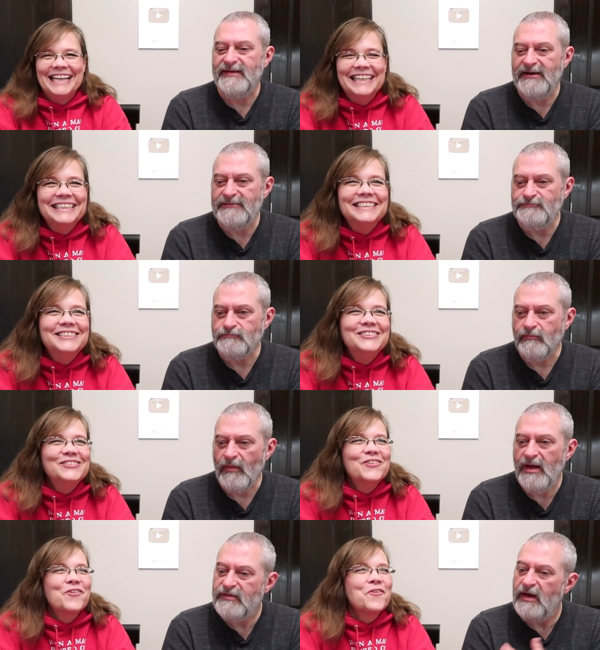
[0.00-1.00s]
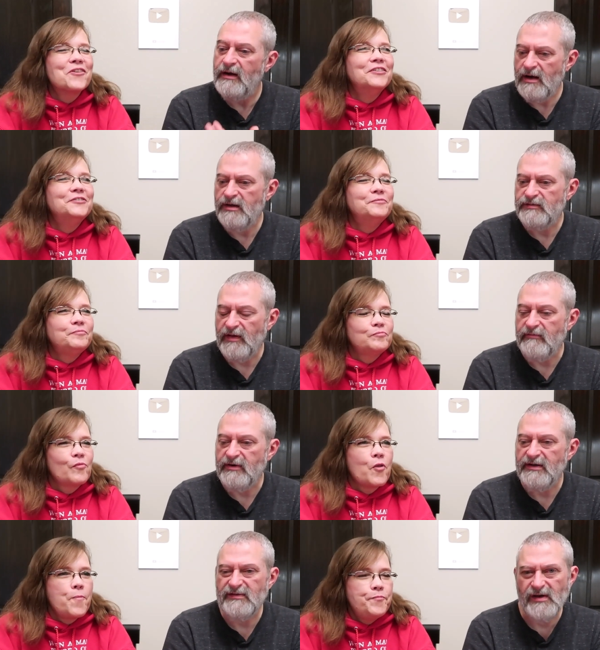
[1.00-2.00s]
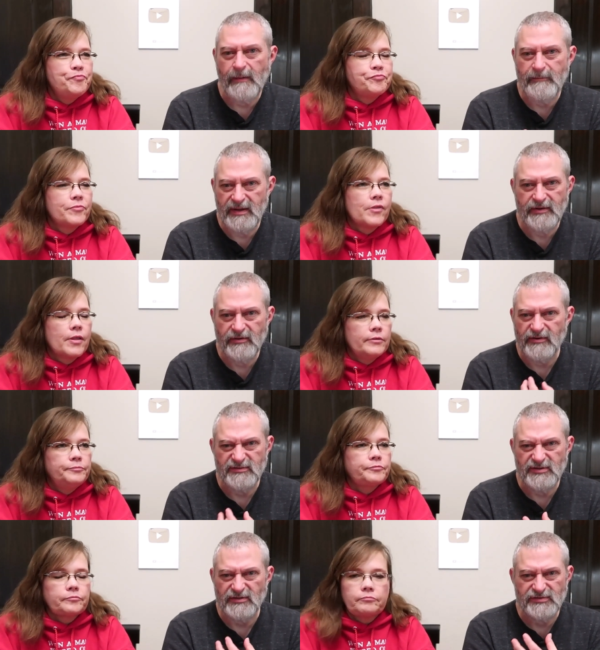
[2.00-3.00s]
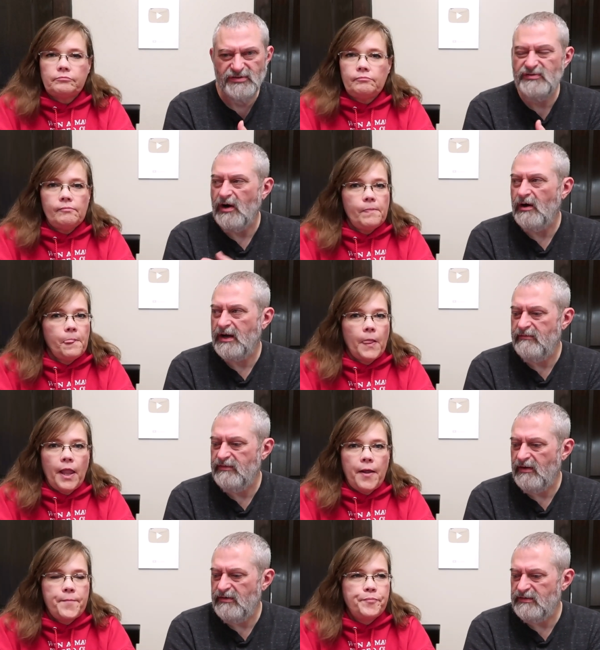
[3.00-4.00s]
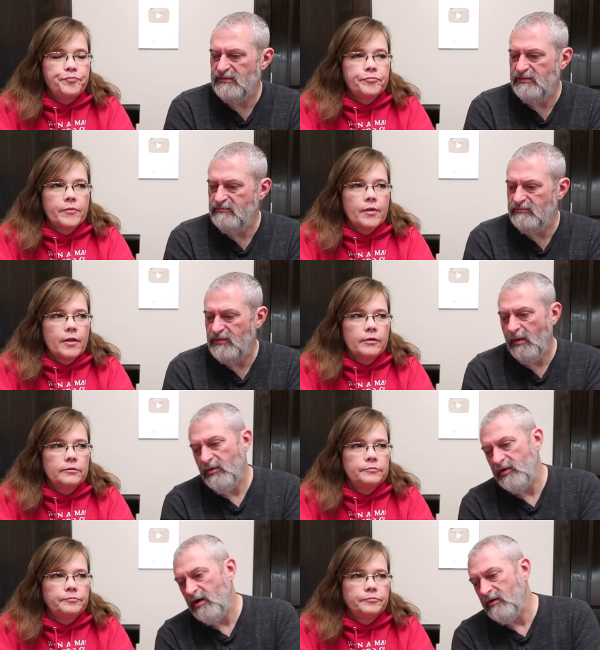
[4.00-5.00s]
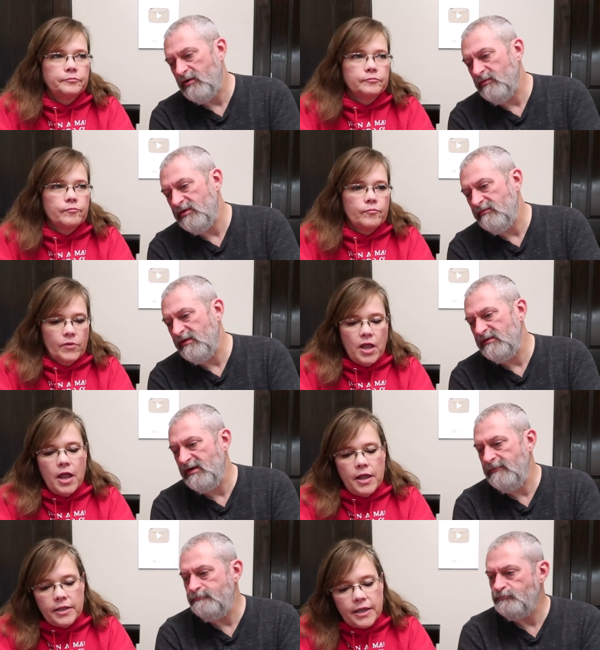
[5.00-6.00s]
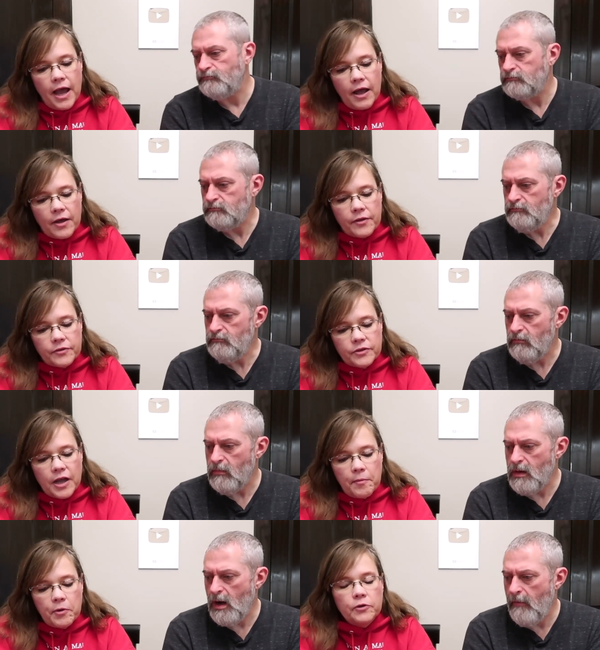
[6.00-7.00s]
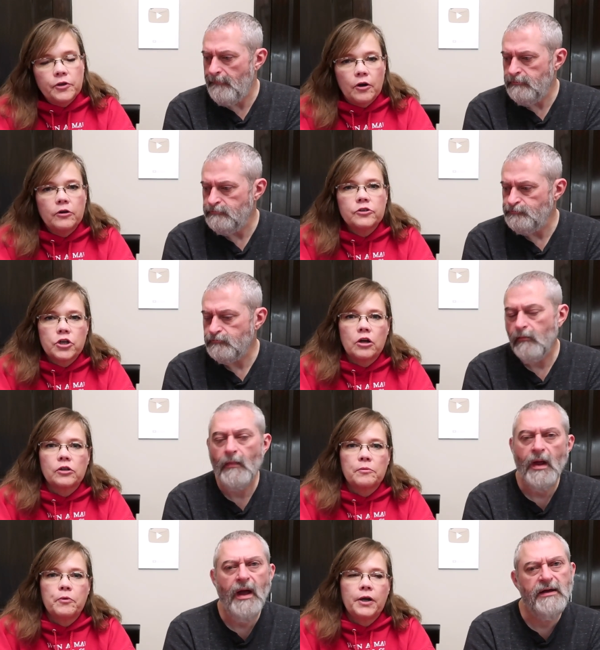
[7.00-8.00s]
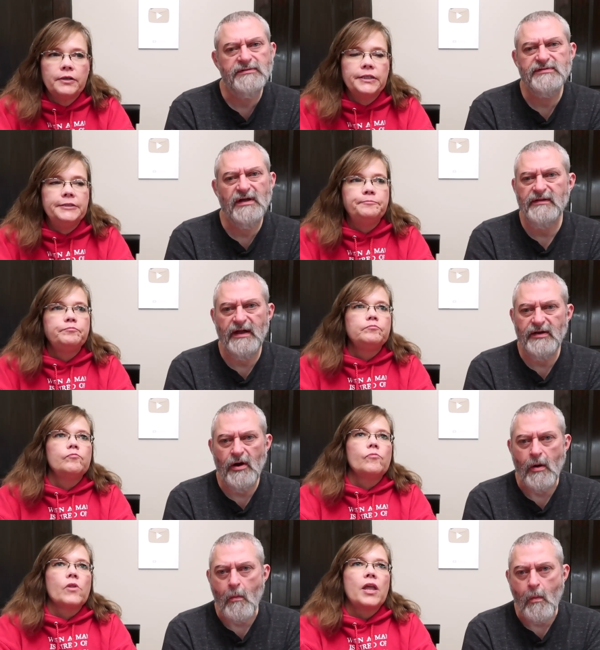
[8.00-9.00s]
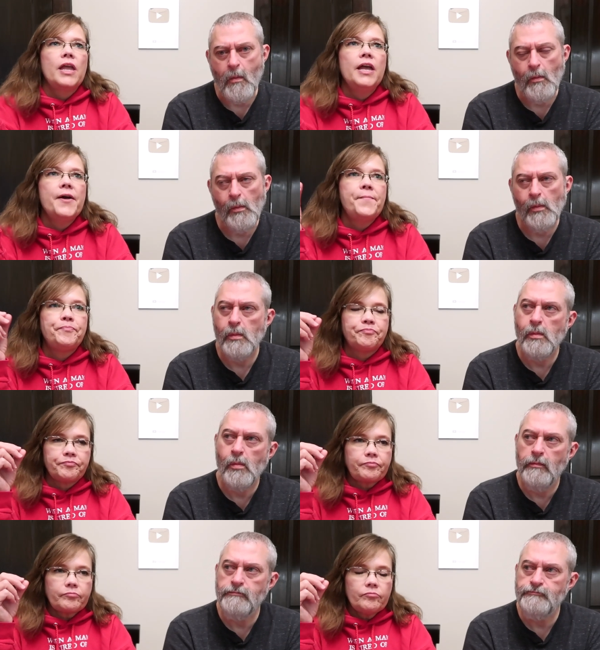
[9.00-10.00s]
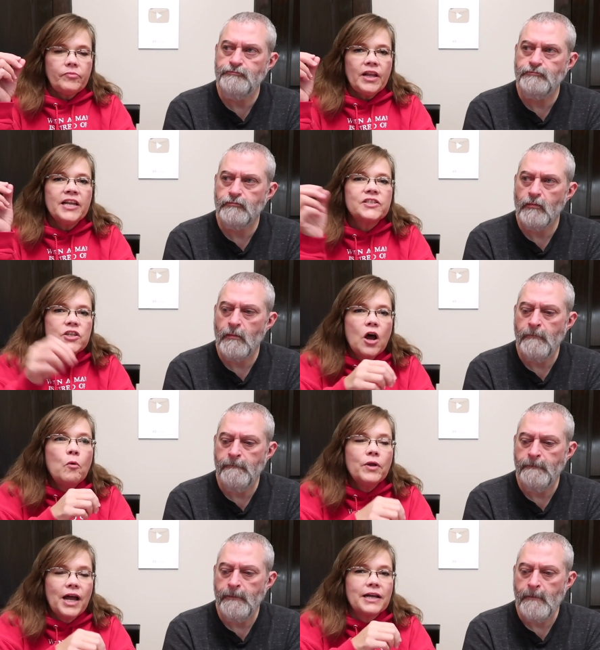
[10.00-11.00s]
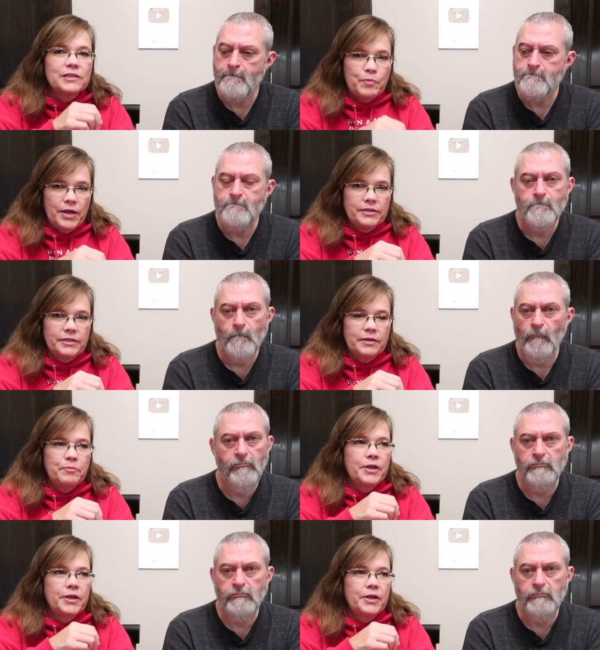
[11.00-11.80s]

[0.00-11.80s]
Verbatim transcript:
Speaker 1: um, it's got a nice flavor and it's not bitter or, or too dark, even though it's double dark or whatever they said.
Speaker 2: Yeah, double dark chocolate yeah, brownie. It's not that dark. It, it's not what I expected mm -hmm.